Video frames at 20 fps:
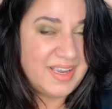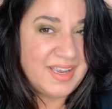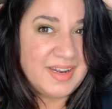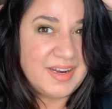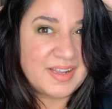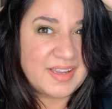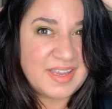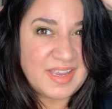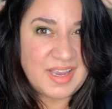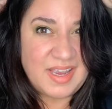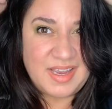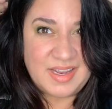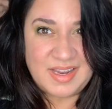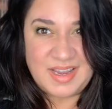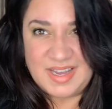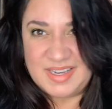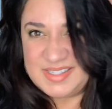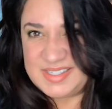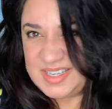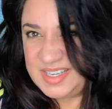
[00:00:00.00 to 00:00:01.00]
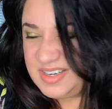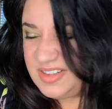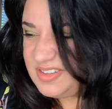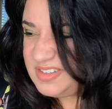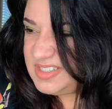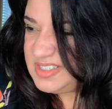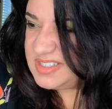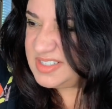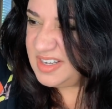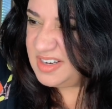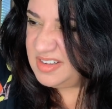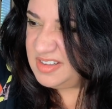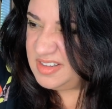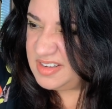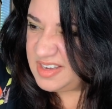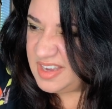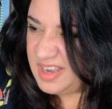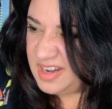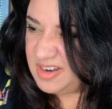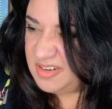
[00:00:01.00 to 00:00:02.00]
And again, guys, I know this is going to
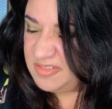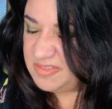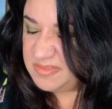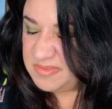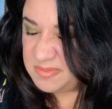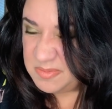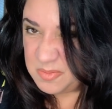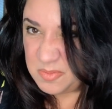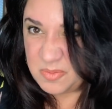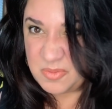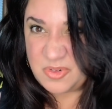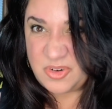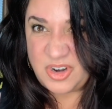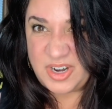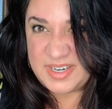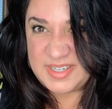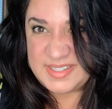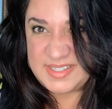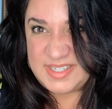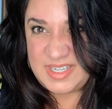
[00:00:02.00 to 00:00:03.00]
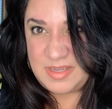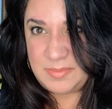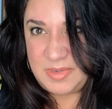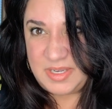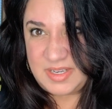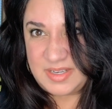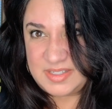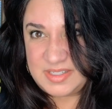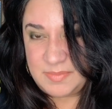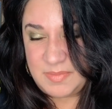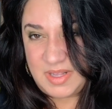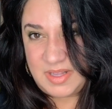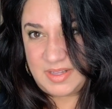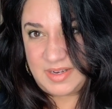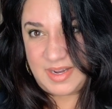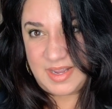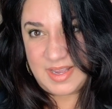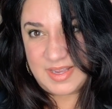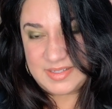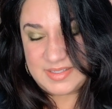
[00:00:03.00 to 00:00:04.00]
look kind of crazy because
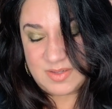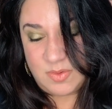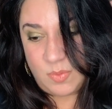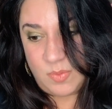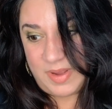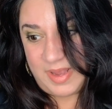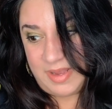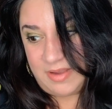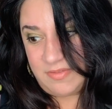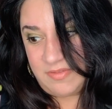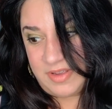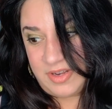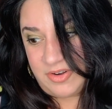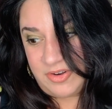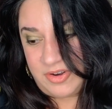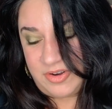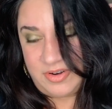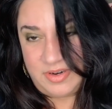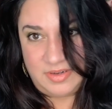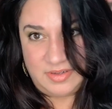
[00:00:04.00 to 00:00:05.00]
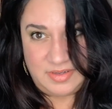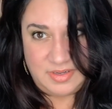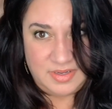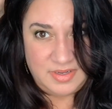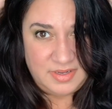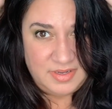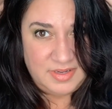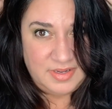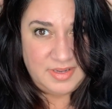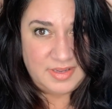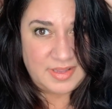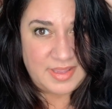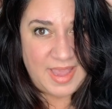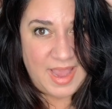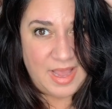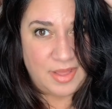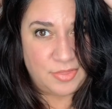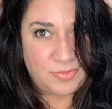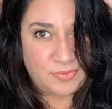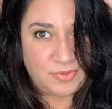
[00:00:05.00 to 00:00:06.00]
Melanie has a wave in her and
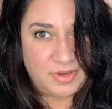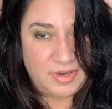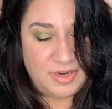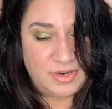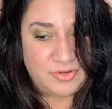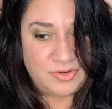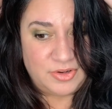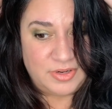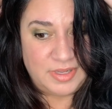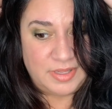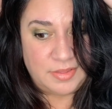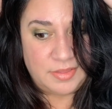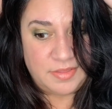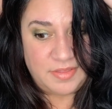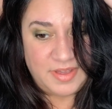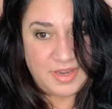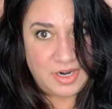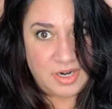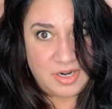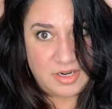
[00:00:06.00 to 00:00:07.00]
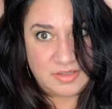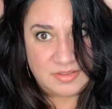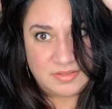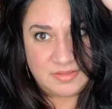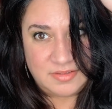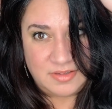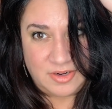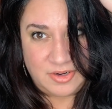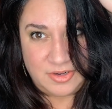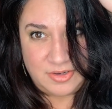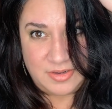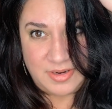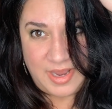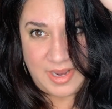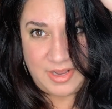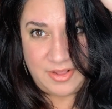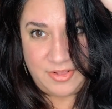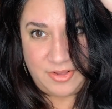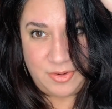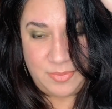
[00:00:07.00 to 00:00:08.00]
Catherine underneath there, our
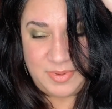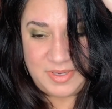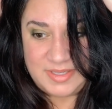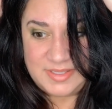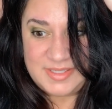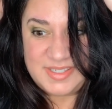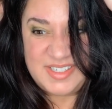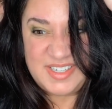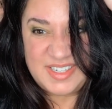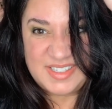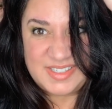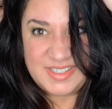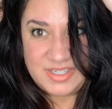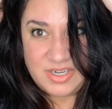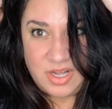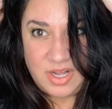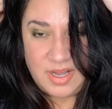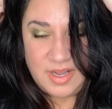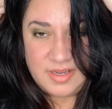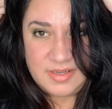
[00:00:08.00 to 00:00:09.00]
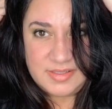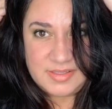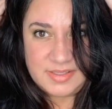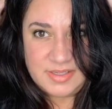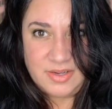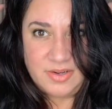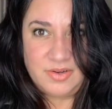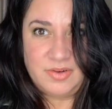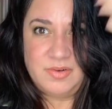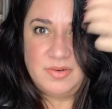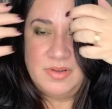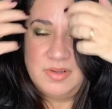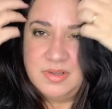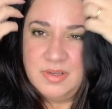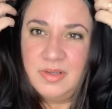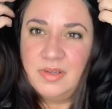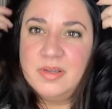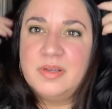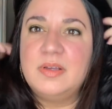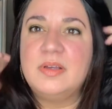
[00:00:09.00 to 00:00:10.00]
halo piece does not, so
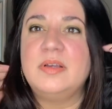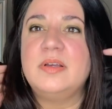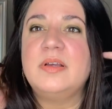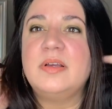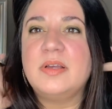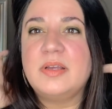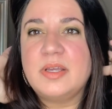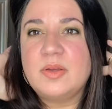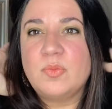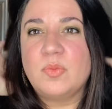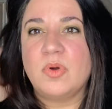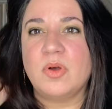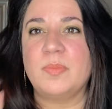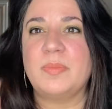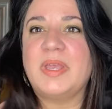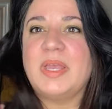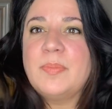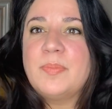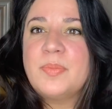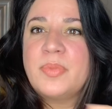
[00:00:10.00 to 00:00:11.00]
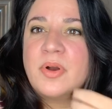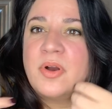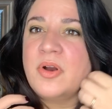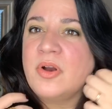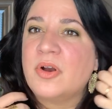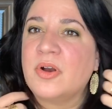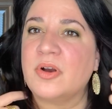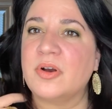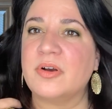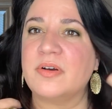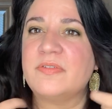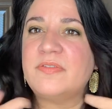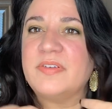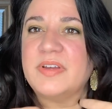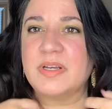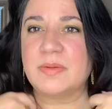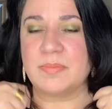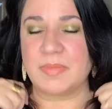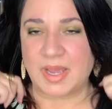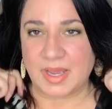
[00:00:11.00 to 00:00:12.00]
it won't be a
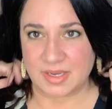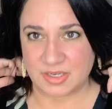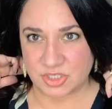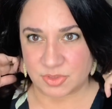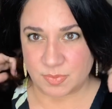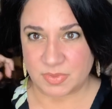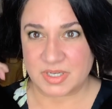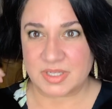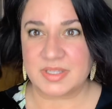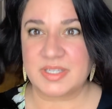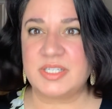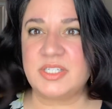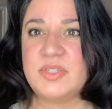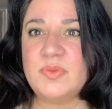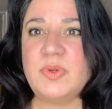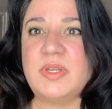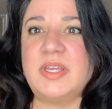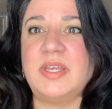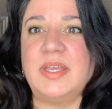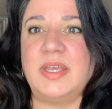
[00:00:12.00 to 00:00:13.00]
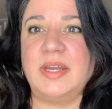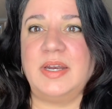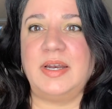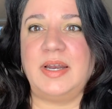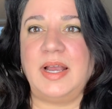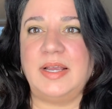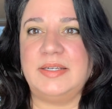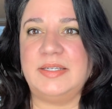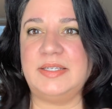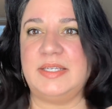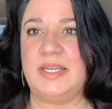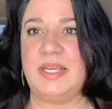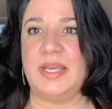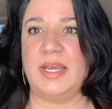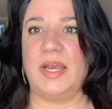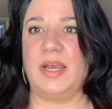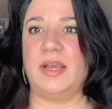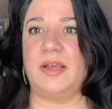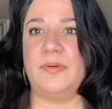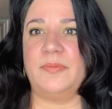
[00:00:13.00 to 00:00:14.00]
perfect match, but at least we can get an
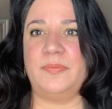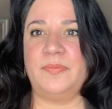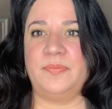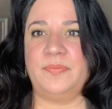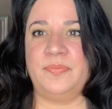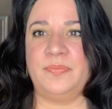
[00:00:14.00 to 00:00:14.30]
idea.